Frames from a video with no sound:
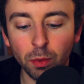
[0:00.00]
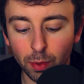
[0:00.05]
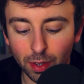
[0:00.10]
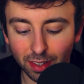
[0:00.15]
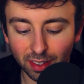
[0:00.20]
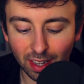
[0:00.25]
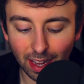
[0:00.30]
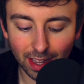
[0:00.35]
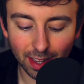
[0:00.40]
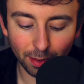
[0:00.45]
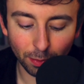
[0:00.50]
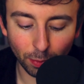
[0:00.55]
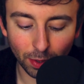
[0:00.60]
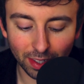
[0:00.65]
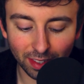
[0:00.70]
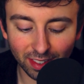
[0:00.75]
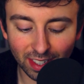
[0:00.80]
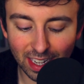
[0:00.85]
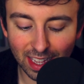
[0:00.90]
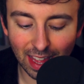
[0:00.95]
We say we
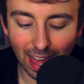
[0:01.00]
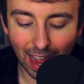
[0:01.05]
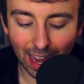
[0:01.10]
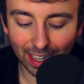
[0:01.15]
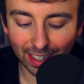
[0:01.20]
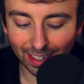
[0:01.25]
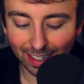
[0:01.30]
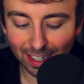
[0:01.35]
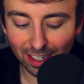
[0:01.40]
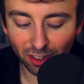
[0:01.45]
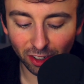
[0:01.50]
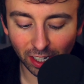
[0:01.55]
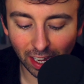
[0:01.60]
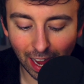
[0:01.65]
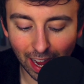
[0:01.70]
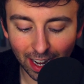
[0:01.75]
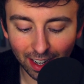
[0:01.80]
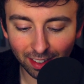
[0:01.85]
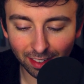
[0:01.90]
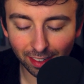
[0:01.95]
see that in each
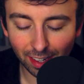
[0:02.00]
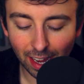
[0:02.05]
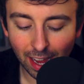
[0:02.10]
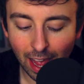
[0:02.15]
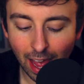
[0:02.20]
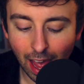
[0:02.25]
case.